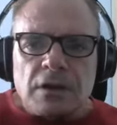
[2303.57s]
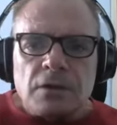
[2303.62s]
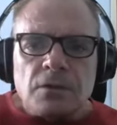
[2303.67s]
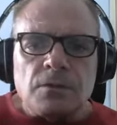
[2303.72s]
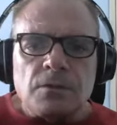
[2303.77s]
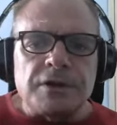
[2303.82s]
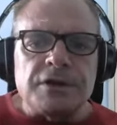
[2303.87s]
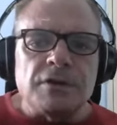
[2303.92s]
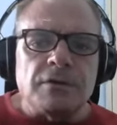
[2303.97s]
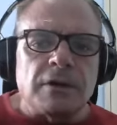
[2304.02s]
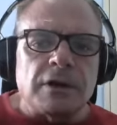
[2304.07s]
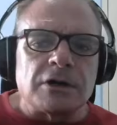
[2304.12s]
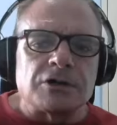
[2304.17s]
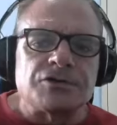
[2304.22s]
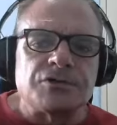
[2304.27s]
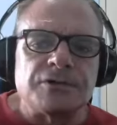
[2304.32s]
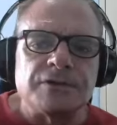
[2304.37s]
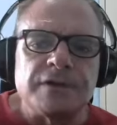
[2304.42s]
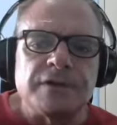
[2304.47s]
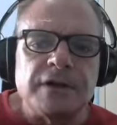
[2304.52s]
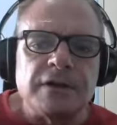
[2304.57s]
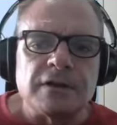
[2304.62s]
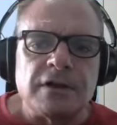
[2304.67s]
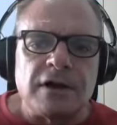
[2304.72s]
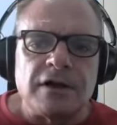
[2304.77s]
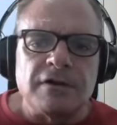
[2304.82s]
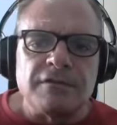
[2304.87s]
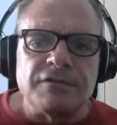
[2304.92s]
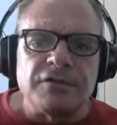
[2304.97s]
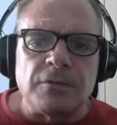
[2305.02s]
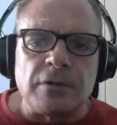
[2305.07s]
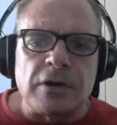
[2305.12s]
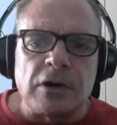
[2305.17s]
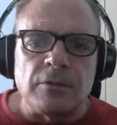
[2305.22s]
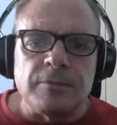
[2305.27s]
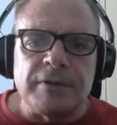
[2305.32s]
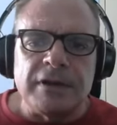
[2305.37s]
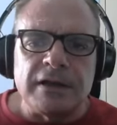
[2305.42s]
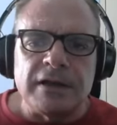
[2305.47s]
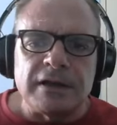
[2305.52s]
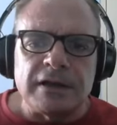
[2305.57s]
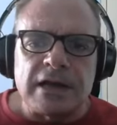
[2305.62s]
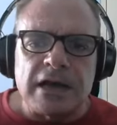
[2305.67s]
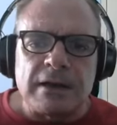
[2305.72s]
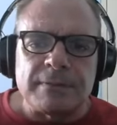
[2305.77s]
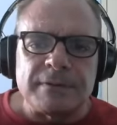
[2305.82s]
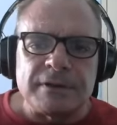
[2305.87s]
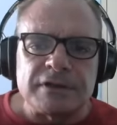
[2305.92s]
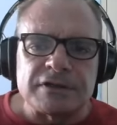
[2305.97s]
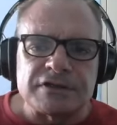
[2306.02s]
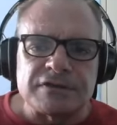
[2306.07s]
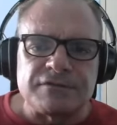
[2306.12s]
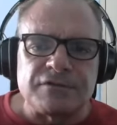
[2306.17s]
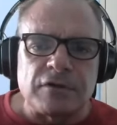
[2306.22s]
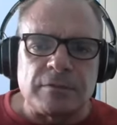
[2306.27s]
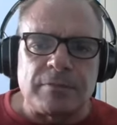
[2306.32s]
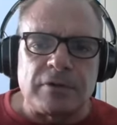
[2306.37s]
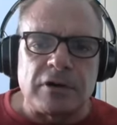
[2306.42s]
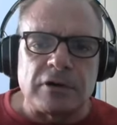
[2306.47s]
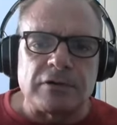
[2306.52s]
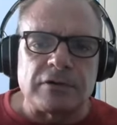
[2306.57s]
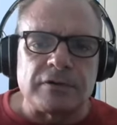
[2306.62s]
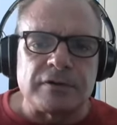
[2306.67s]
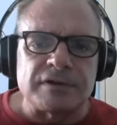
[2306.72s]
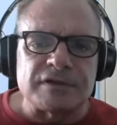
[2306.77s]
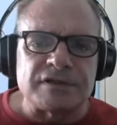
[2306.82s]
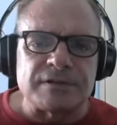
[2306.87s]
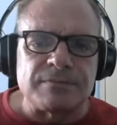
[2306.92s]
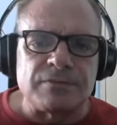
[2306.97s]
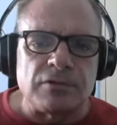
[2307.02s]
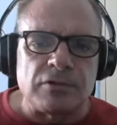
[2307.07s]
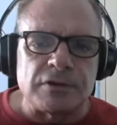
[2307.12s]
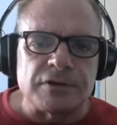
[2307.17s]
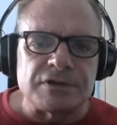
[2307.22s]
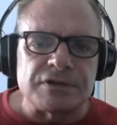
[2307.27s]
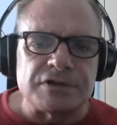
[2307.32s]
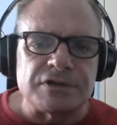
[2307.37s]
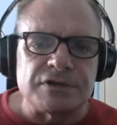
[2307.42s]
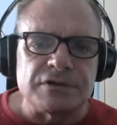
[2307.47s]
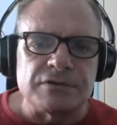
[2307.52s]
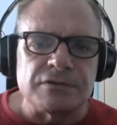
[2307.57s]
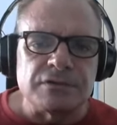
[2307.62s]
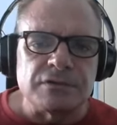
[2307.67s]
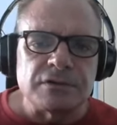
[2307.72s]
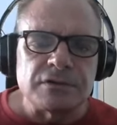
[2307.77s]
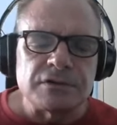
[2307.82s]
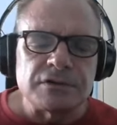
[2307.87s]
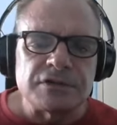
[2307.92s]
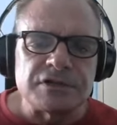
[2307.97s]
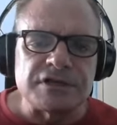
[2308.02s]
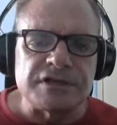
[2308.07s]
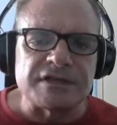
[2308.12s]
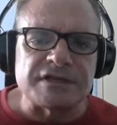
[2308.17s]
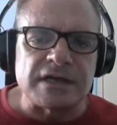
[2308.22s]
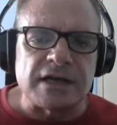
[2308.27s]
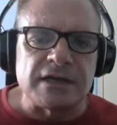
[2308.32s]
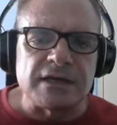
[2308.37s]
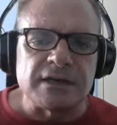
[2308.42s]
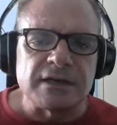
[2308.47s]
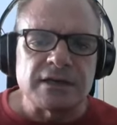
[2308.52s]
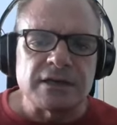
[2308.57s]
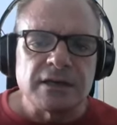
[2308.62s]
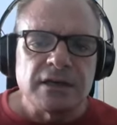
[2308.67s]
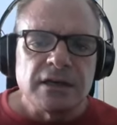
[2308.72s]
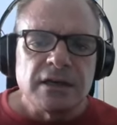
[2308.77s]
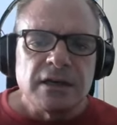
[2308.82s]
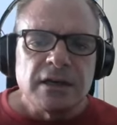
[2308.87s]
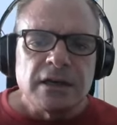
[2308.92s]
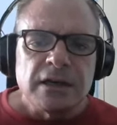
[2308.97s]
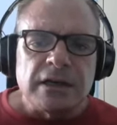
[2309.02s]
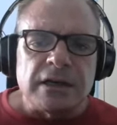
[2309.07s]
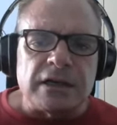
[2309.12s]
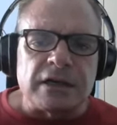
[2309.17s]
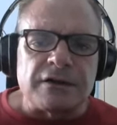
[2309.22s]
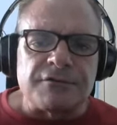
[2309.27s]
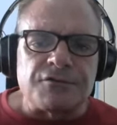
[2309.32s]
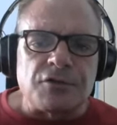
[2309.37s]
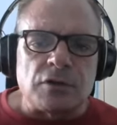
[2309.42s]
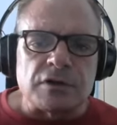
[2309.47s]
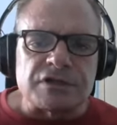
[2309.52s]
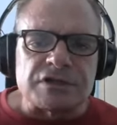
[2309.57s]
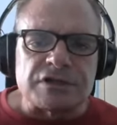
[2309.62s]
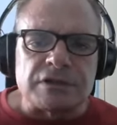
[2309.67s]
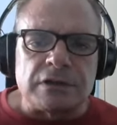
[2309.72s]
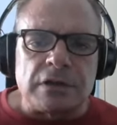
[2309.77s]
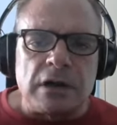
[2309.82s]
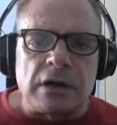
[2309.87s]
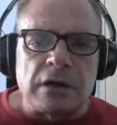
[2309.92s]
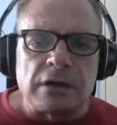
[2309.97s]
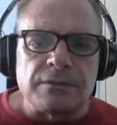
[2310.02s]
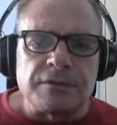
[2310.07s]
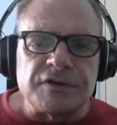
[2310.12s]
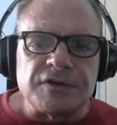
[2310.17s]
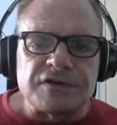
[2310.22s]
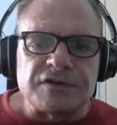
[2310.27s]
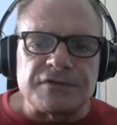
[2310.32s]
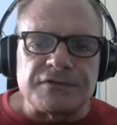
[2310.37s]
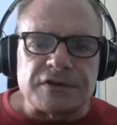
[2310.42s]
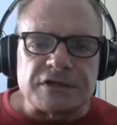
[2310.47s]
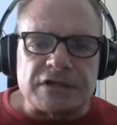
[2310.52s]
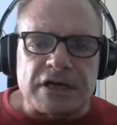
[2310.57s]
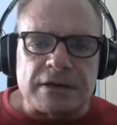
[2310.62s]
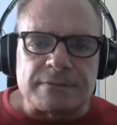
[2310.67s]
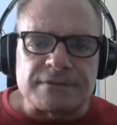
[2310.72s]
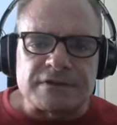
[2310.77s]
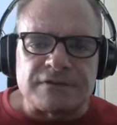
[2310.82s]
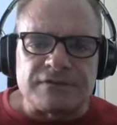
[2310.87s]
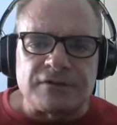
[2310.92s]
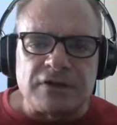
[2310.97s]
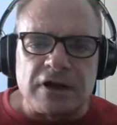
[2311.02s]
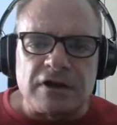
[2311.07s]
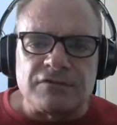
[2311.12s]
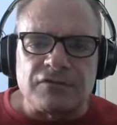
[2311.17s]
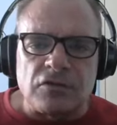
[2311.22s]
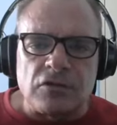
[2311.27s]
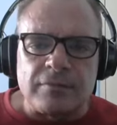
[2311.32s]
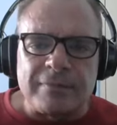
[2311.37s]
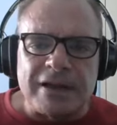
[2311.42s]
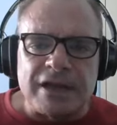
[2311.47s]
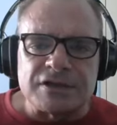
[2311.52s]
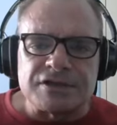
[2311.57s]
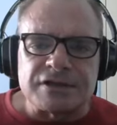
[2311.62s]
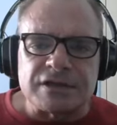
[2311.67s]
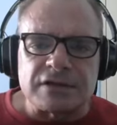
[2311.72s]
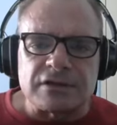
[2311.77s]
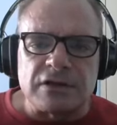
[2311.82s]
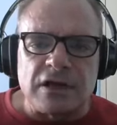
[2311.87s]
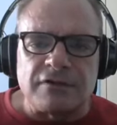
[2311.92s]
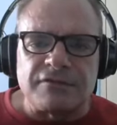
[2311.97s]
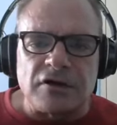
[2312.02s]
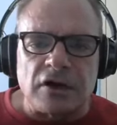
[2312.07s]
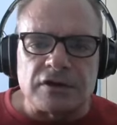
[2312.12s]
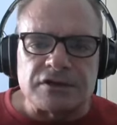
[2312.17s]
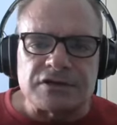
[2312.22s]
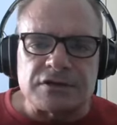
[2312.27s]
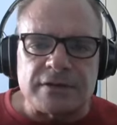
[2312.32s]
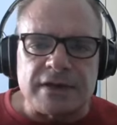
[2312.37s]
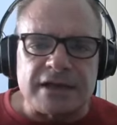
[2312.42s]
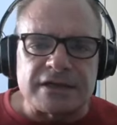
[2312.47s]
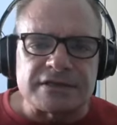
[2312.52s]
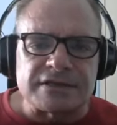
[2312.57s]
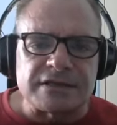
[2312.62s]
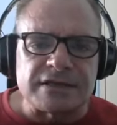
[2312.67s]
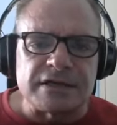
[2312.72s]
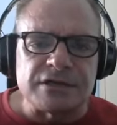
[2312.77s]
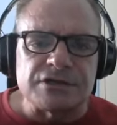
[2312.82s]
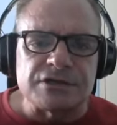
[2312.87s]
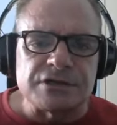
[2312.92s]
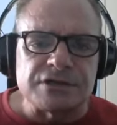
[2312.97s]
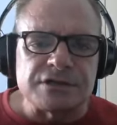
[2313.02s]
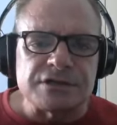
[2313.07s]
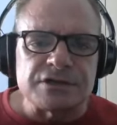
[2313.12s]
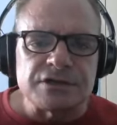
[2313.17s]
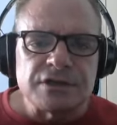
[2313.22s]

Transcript: When you are truly in love, the well being and happiness of your partner is important to you, she said. And of course, along with the different types of love, romantic love also has stages,